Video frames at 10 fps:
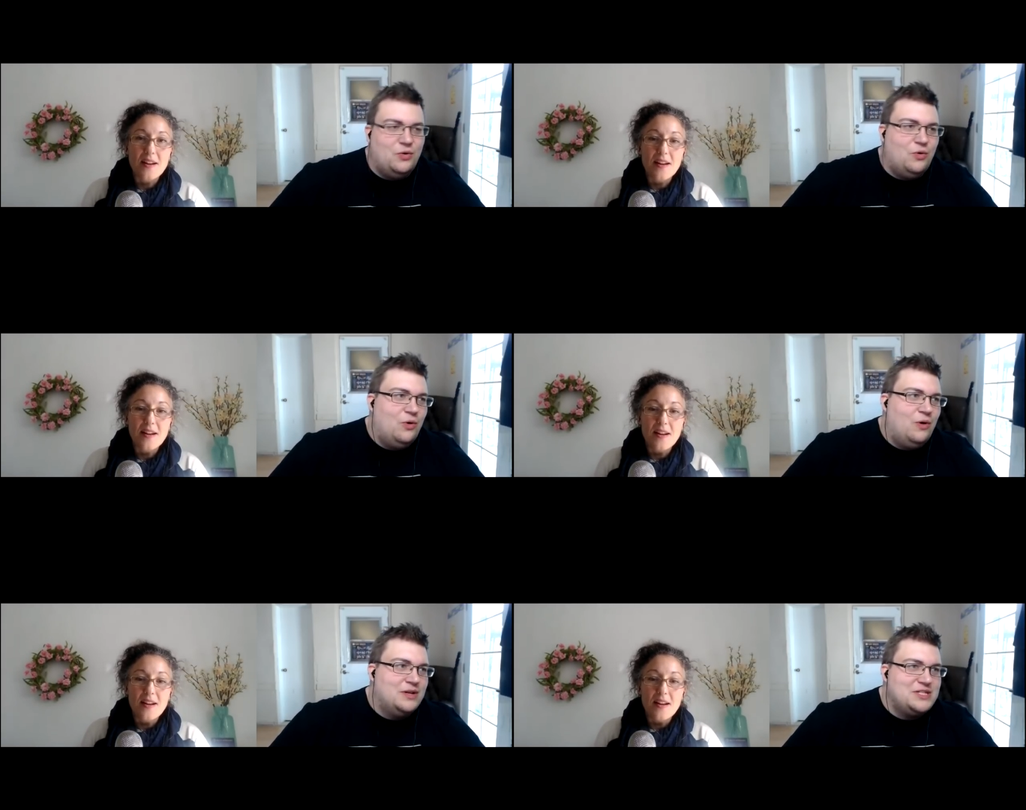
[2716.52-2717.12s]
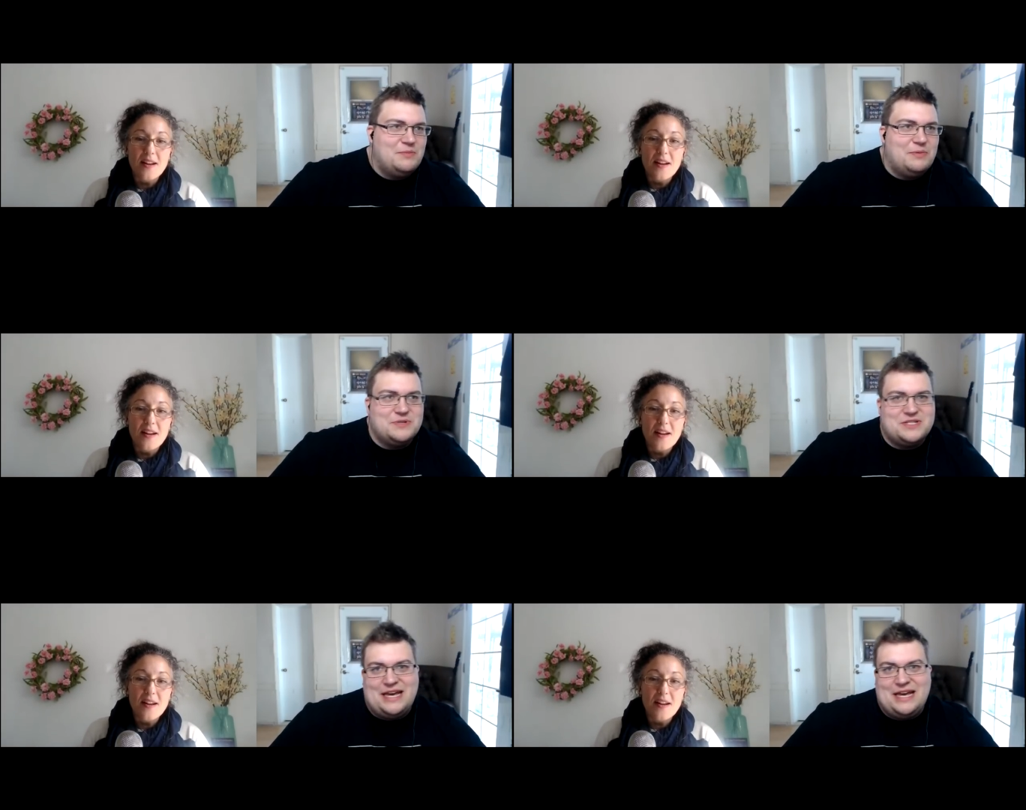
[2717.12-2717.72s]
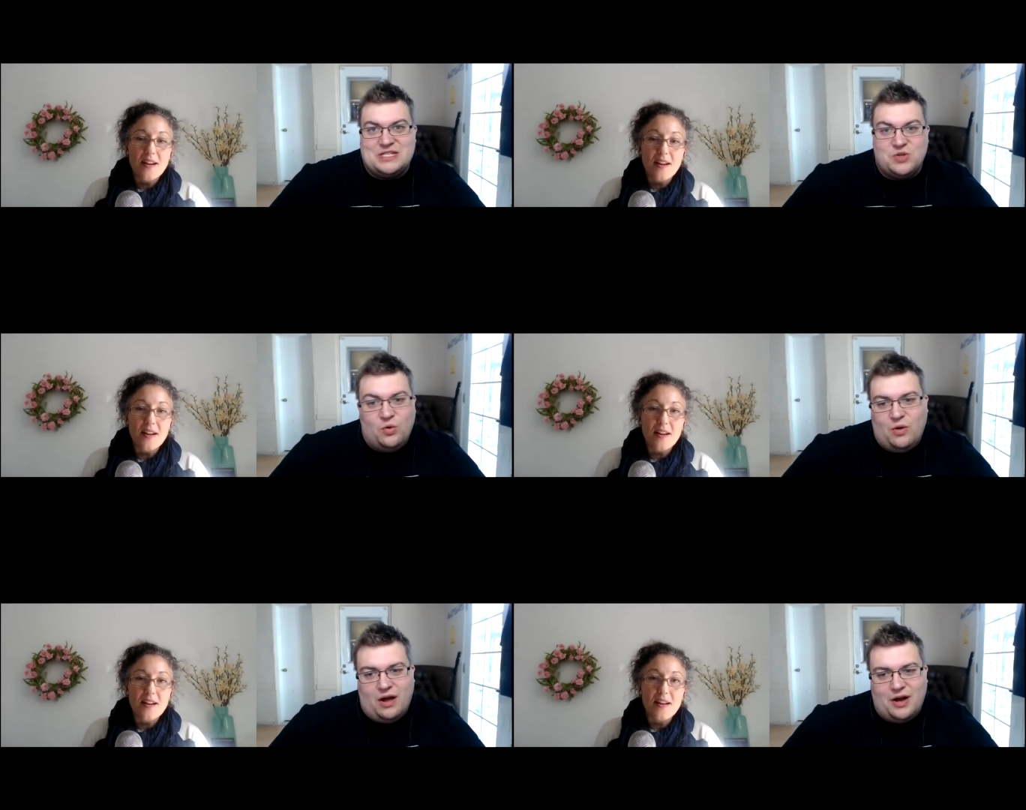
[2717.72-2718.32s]
Speaker 1: or some people say it's
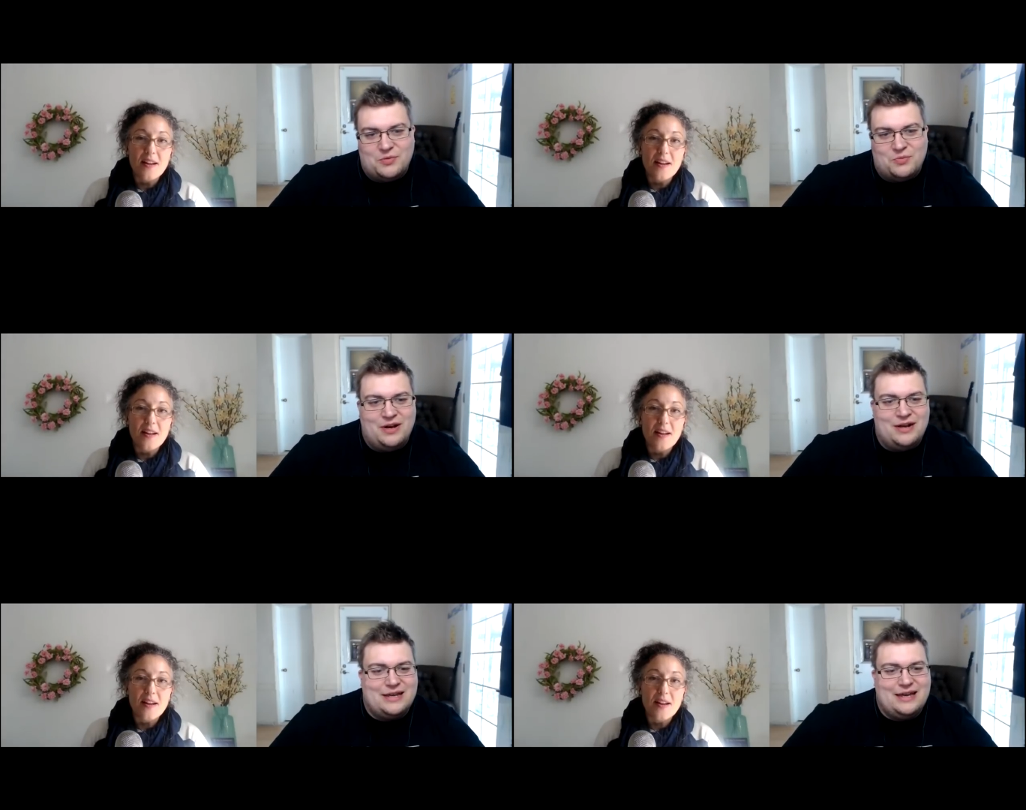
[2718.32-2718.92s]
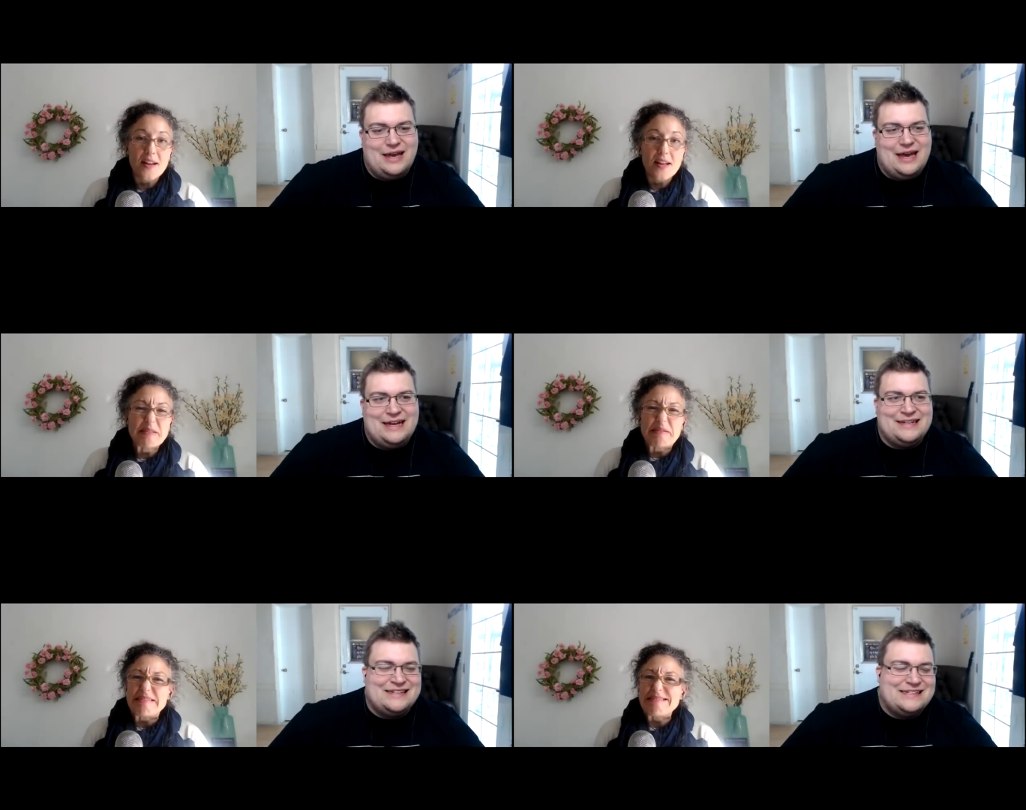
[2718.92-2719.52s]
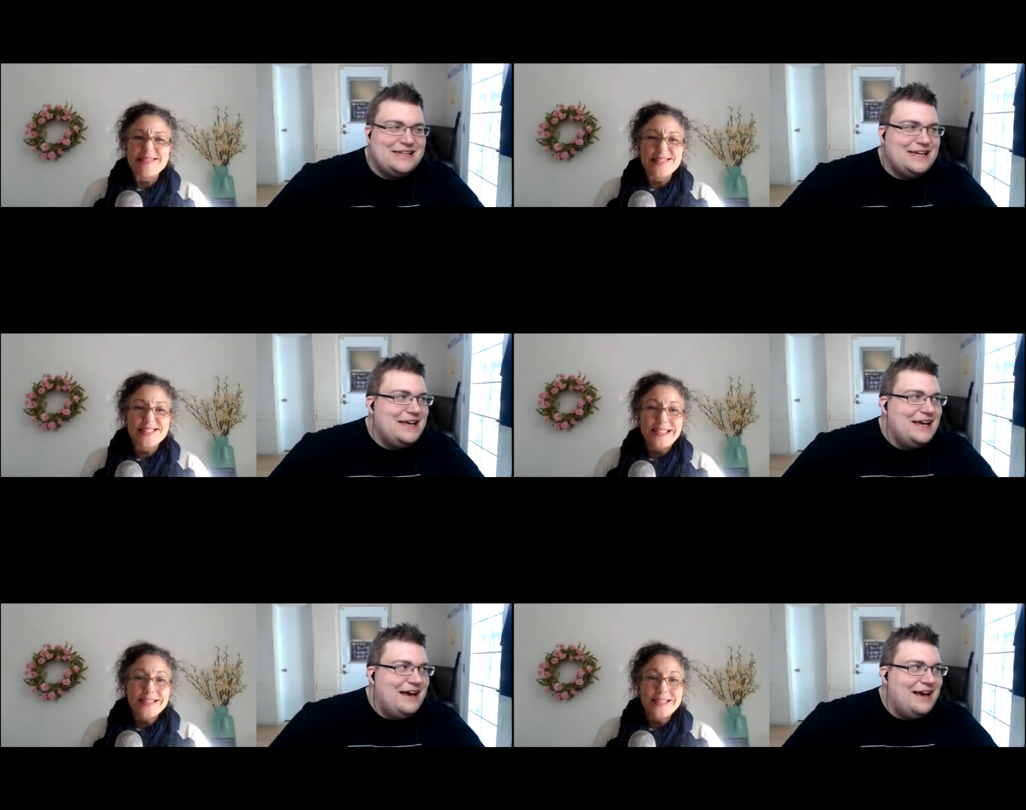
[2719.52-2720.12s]
all hard work, and
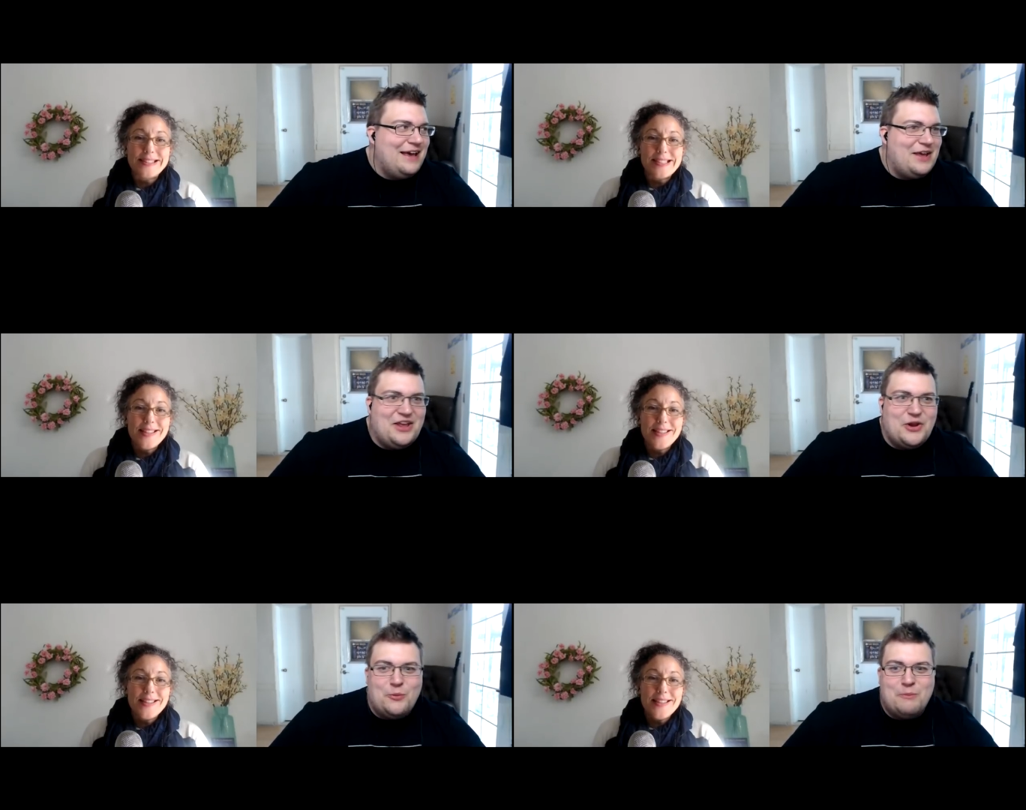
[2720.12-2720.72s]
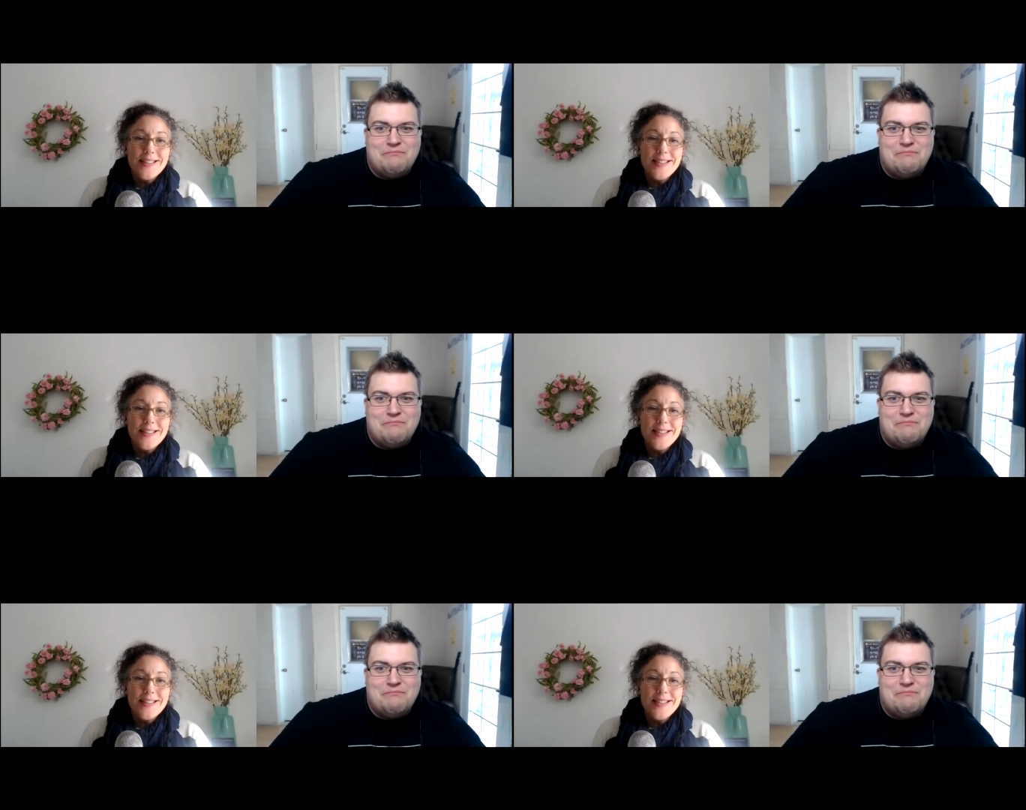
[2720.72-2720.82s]
you know,